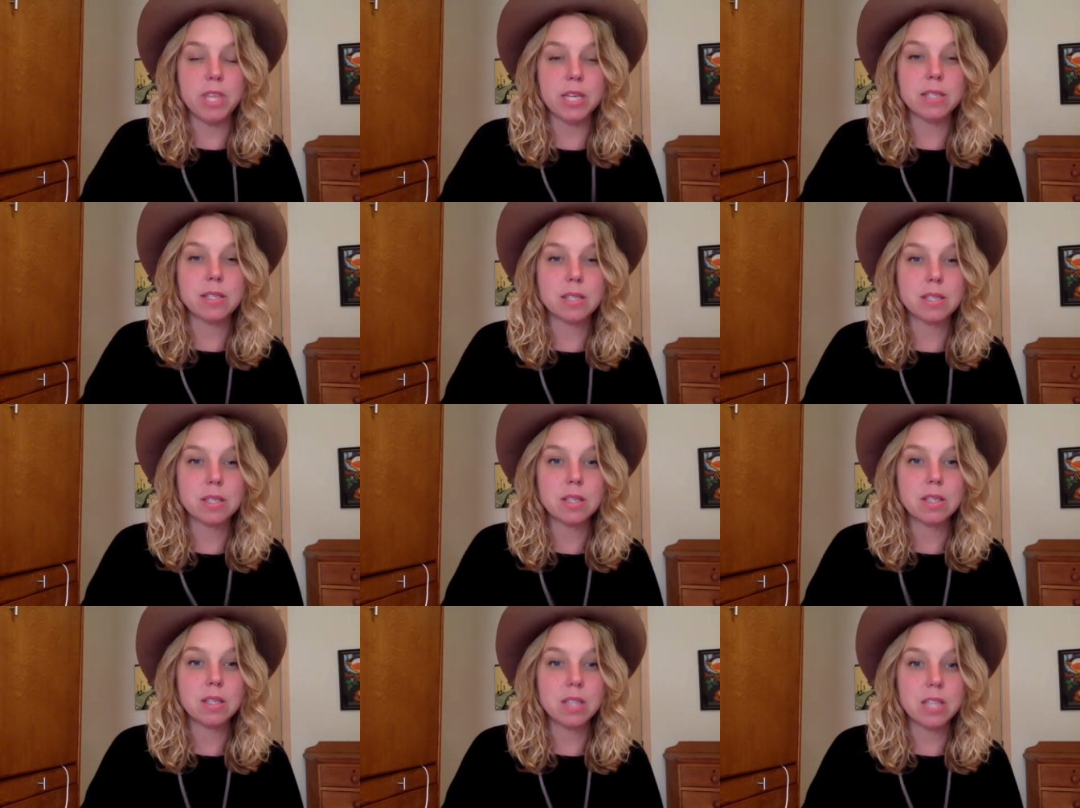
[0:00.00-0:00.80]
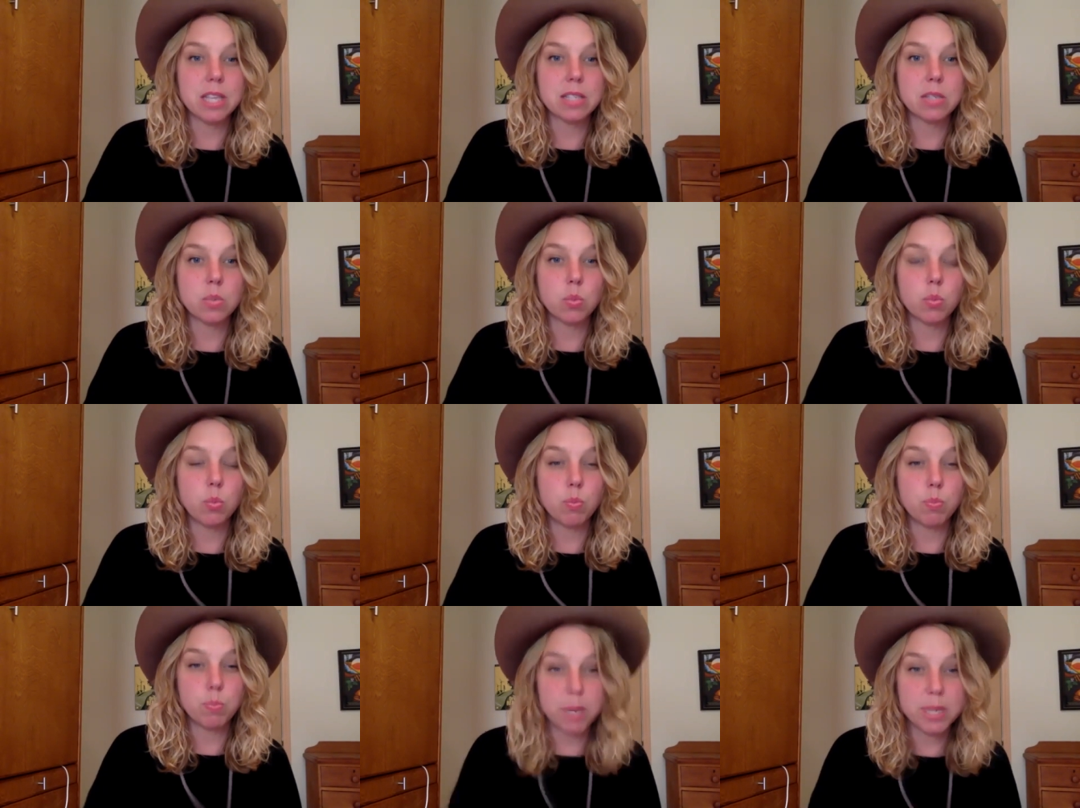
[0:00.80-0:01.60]
this, this
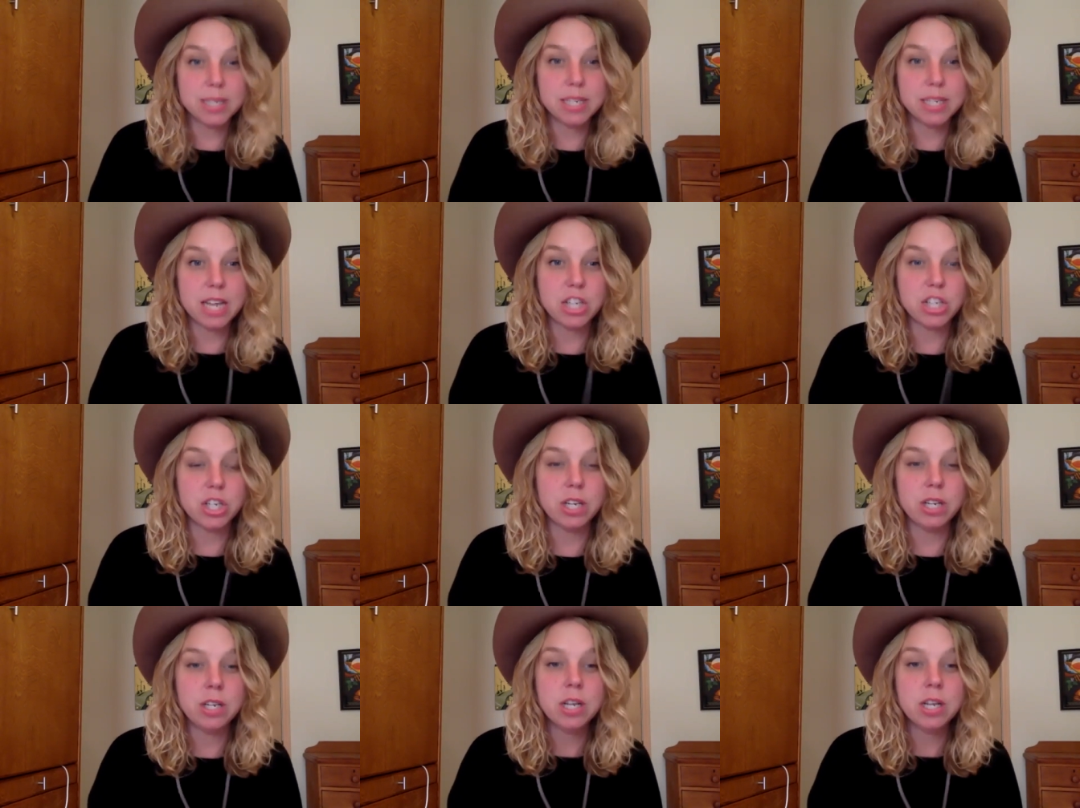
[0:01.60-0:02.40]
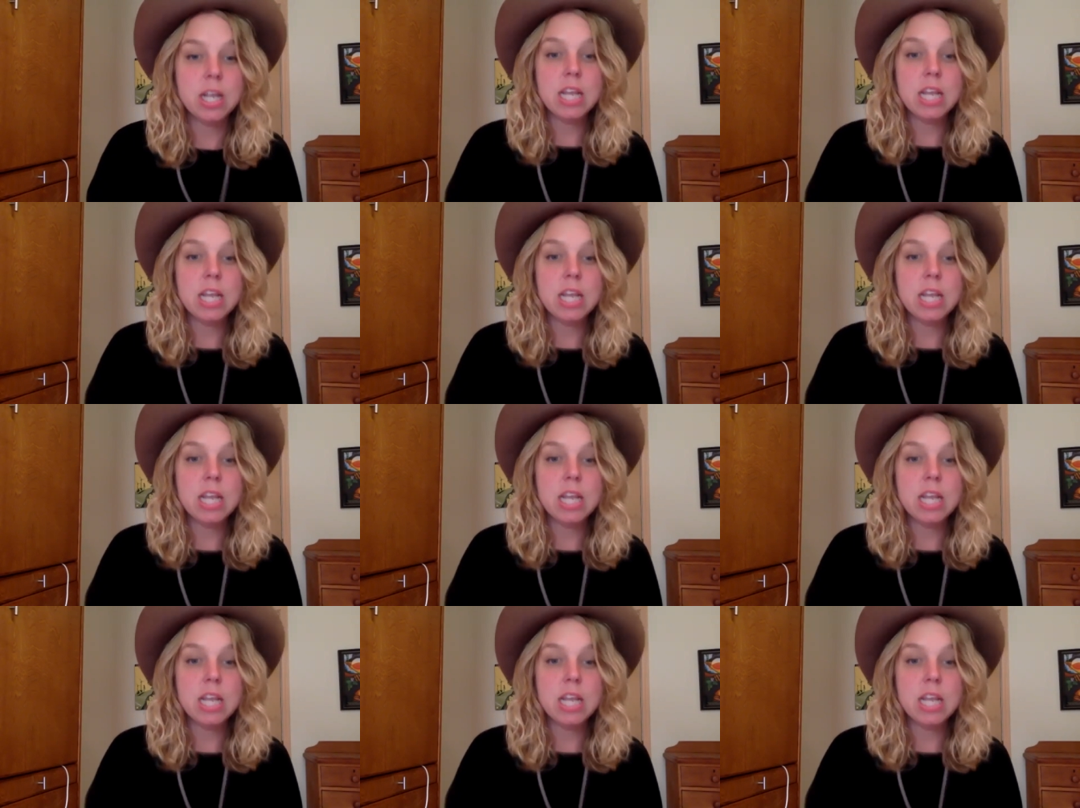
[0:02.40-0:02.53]
presentation,